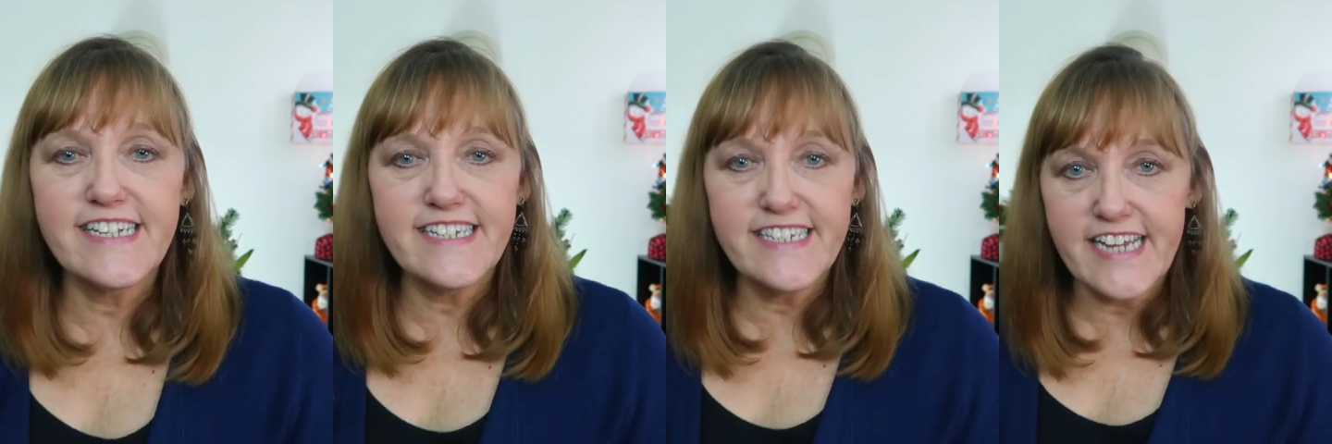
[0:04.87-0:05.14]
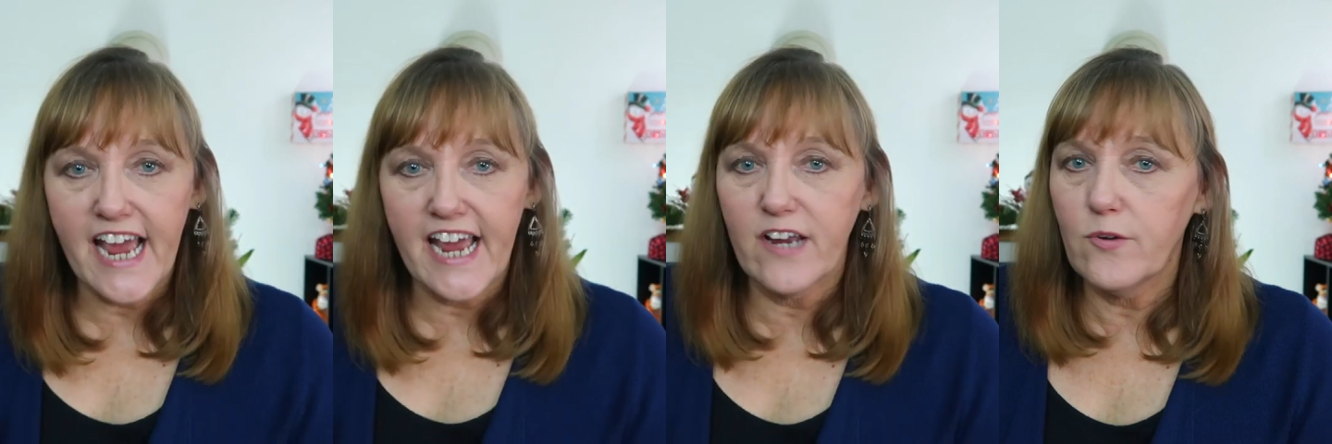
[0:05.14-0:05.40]

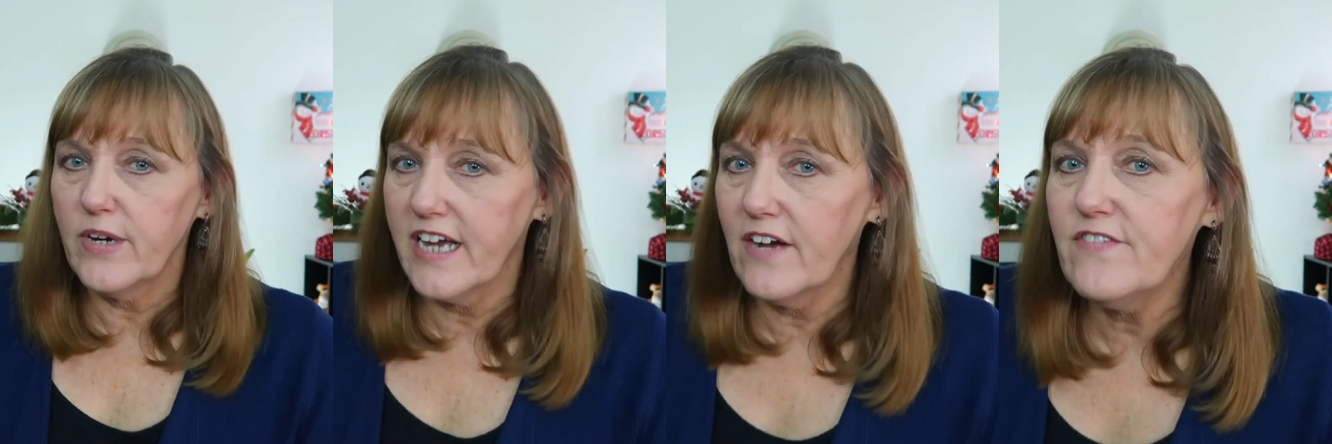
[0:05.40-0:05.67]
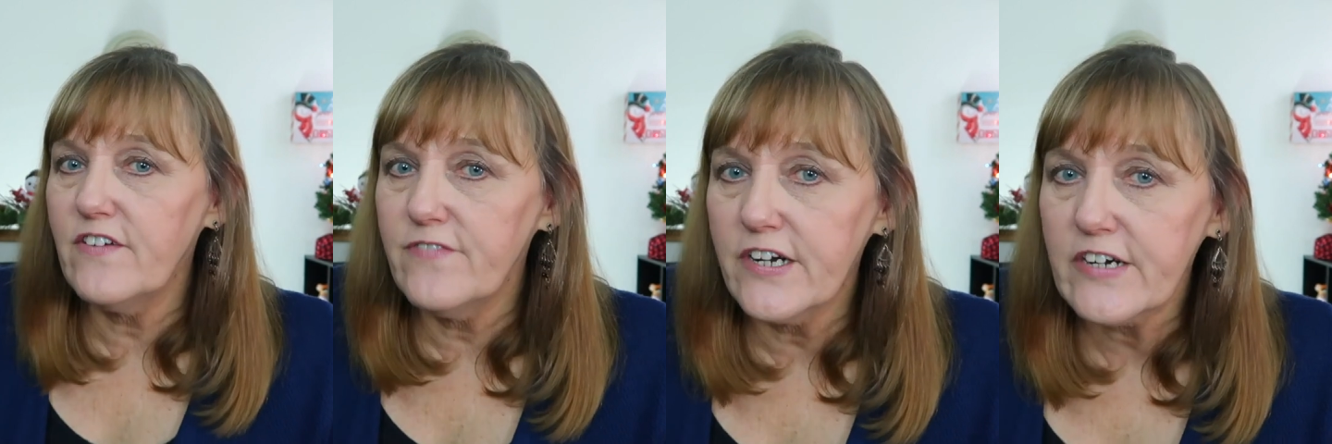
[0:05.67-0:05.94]
today we
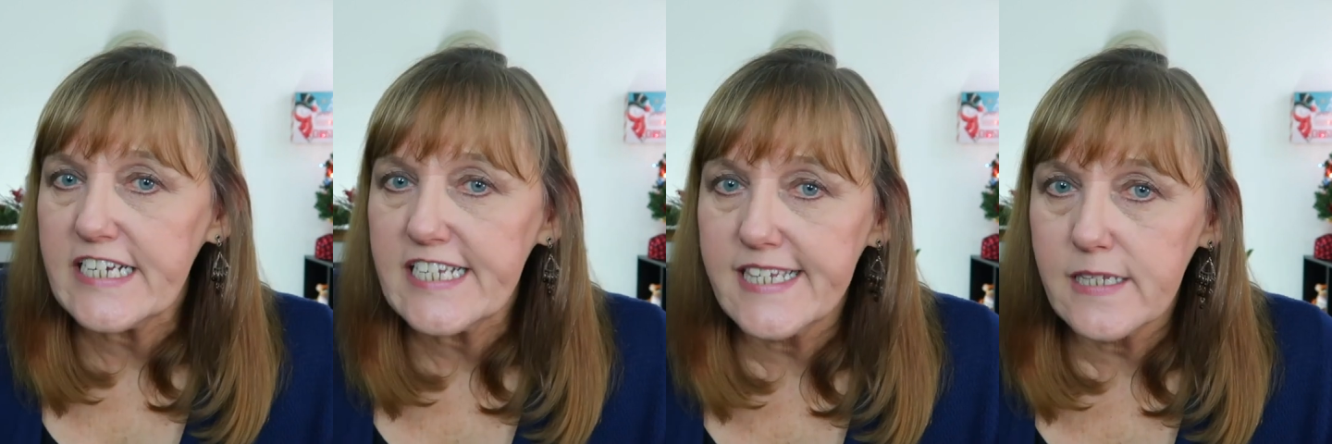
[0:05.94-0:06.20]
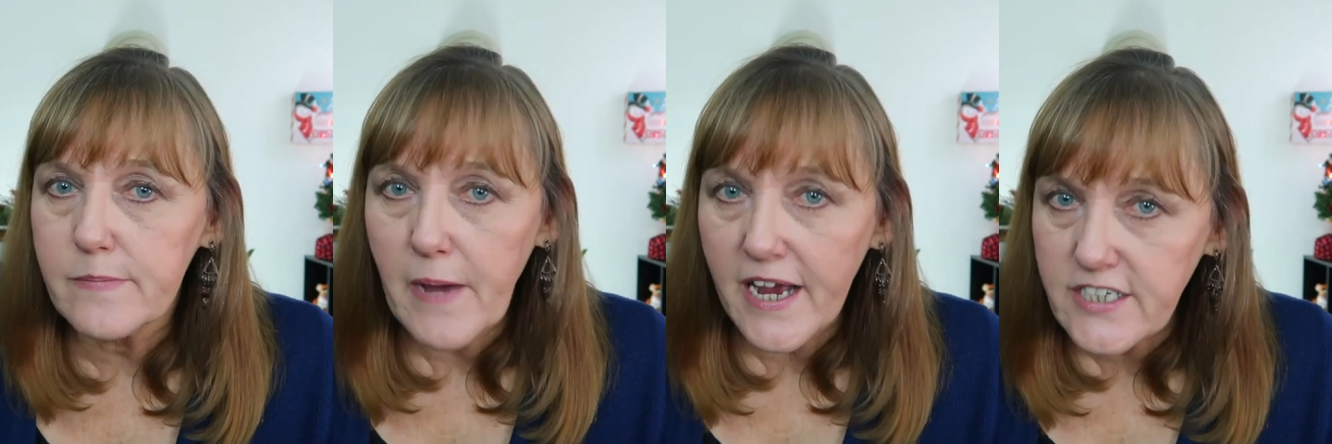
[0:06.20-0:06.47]
have a very
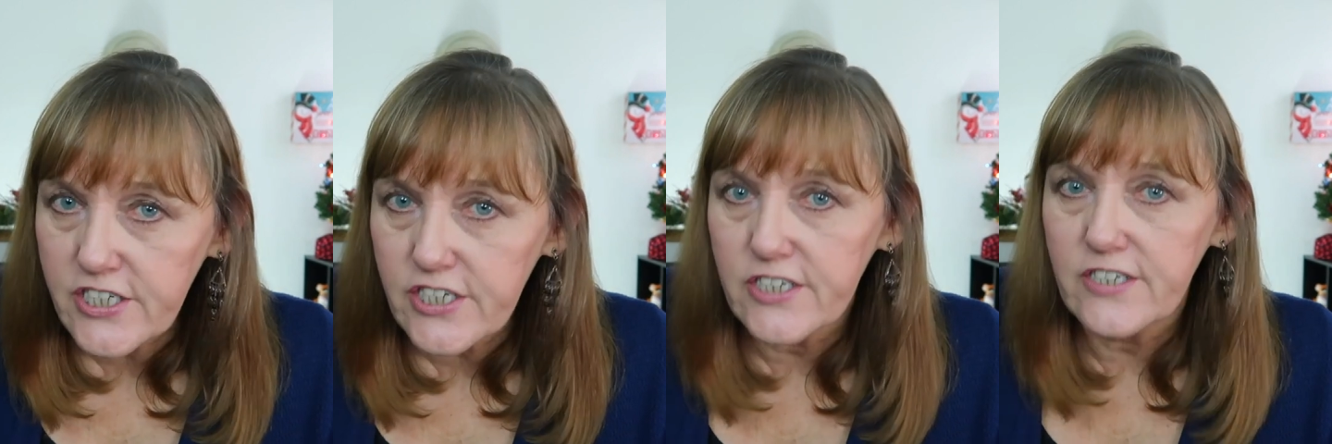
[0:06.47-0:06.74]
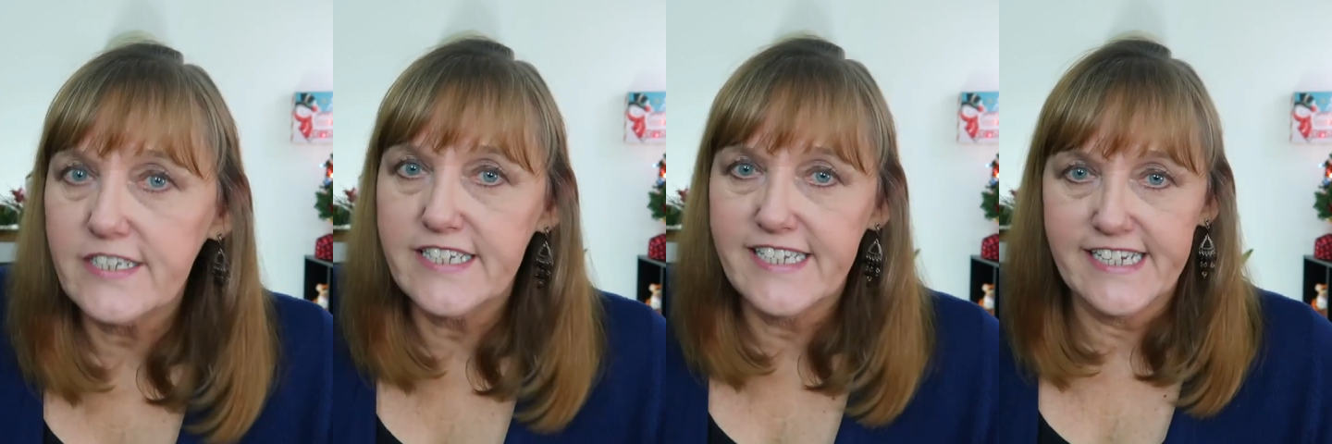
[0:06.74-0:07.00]

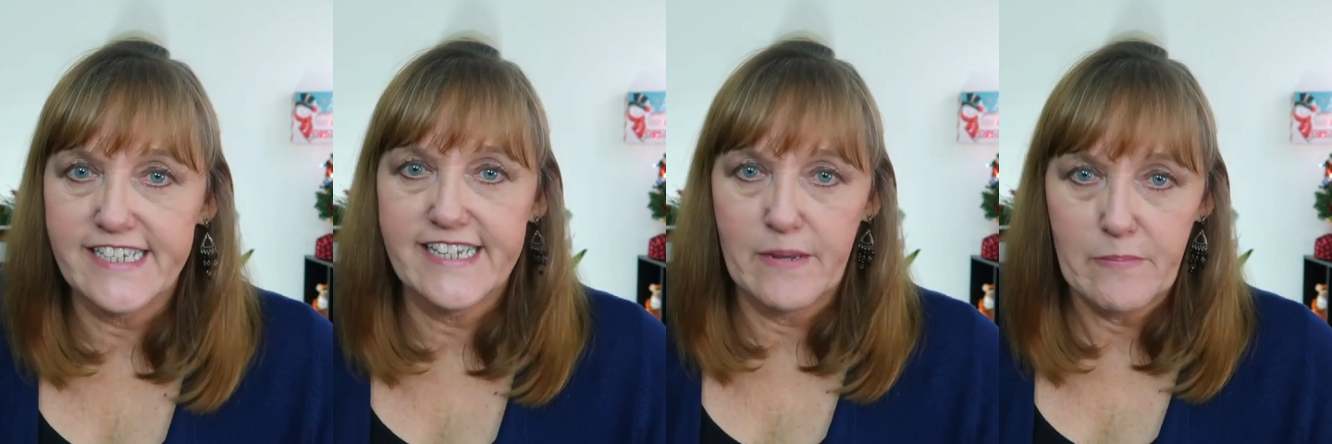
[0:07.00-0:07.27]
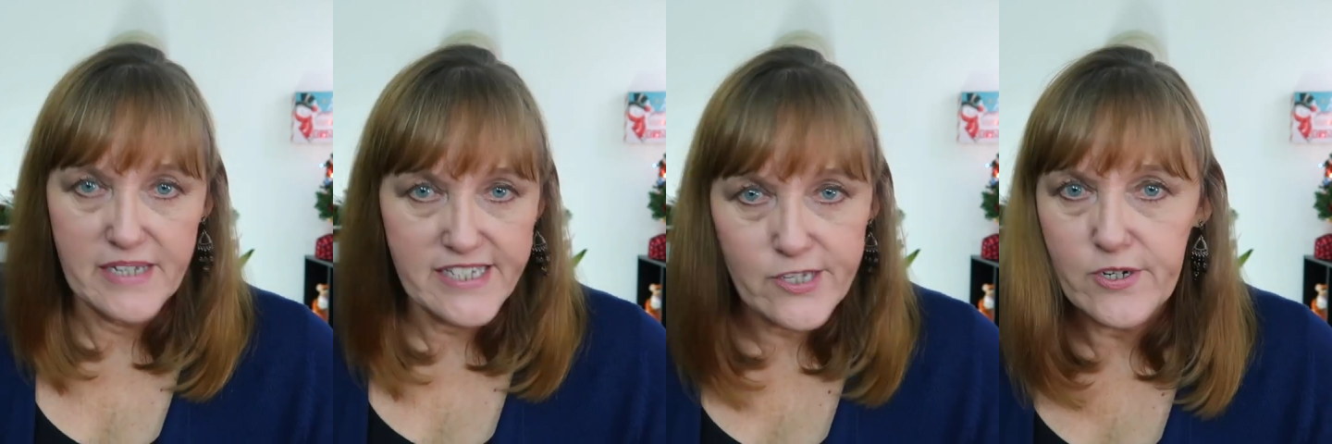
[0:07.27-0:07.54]
special
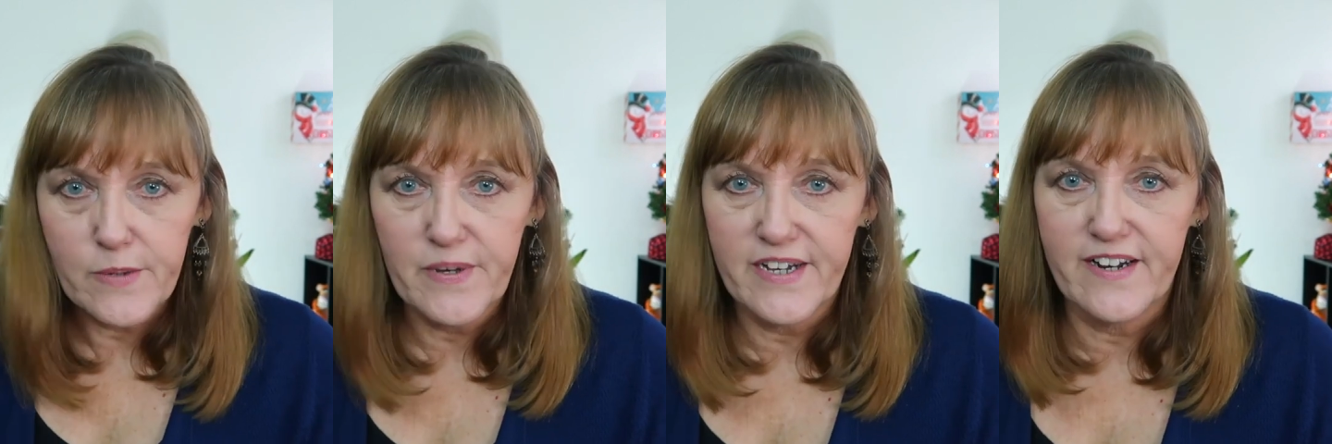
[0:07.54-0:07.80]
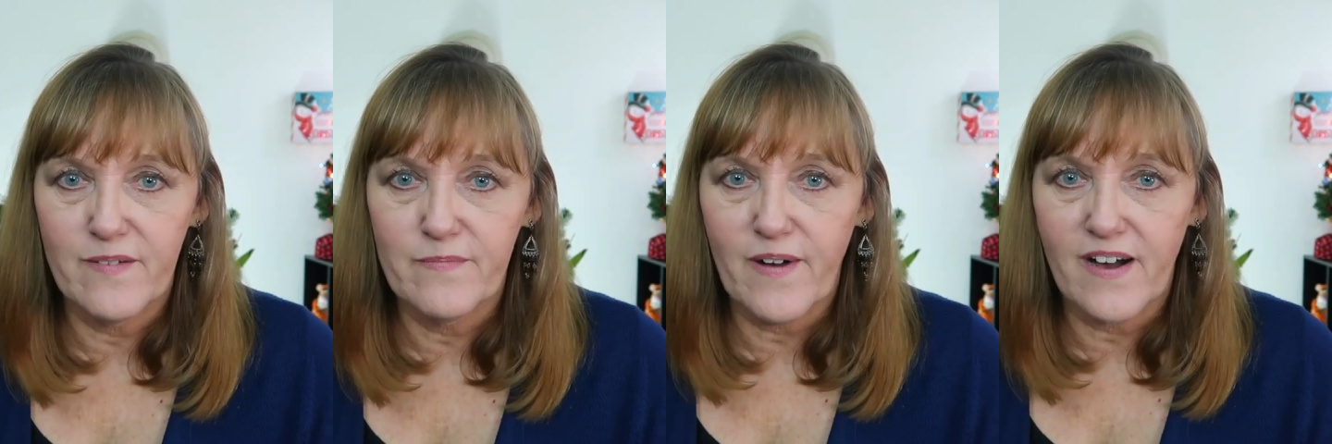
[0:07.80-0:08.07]
Disney Mystery
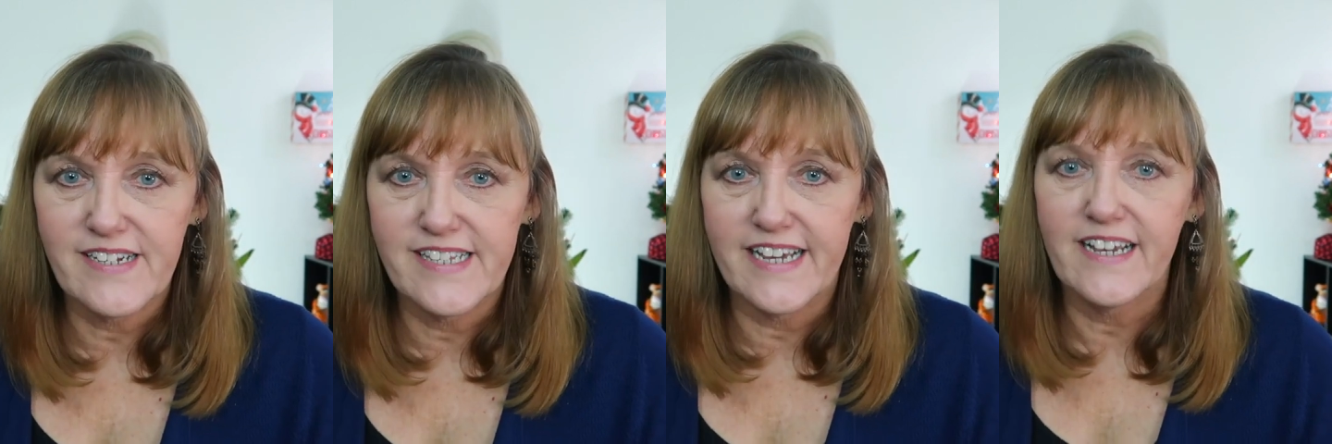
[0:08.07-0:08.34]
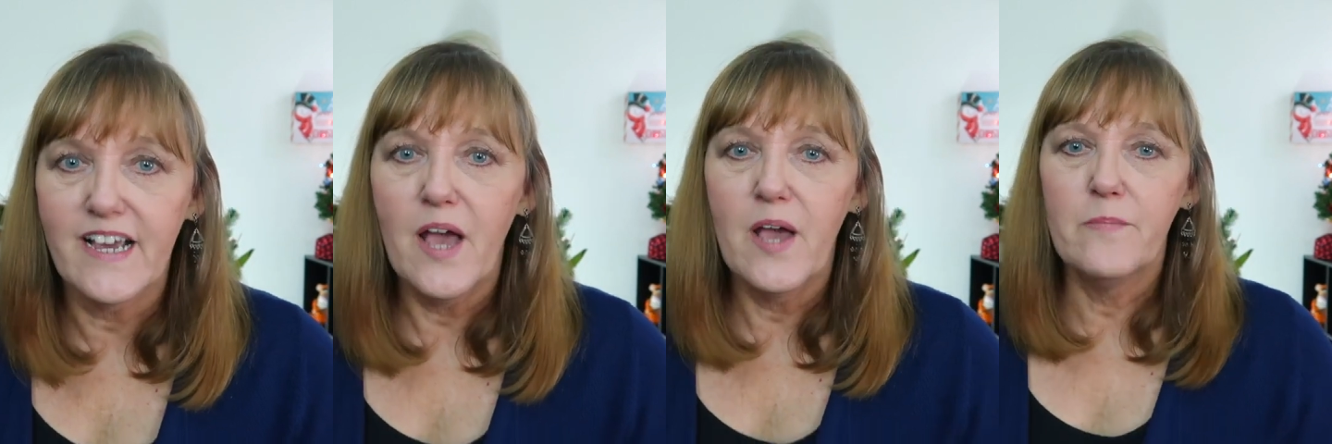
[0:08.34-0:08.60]
Pin
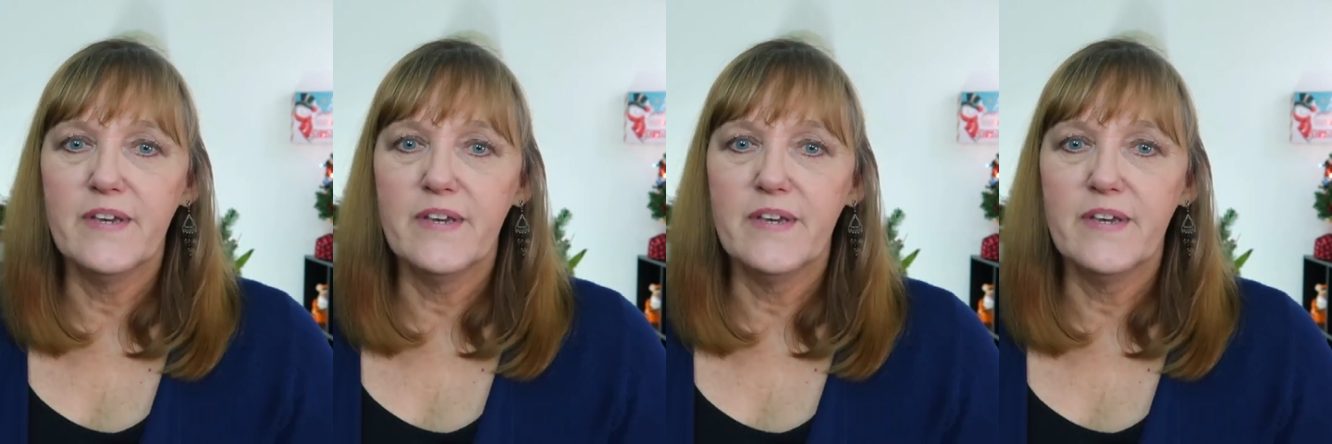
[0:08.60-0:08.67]
unboxing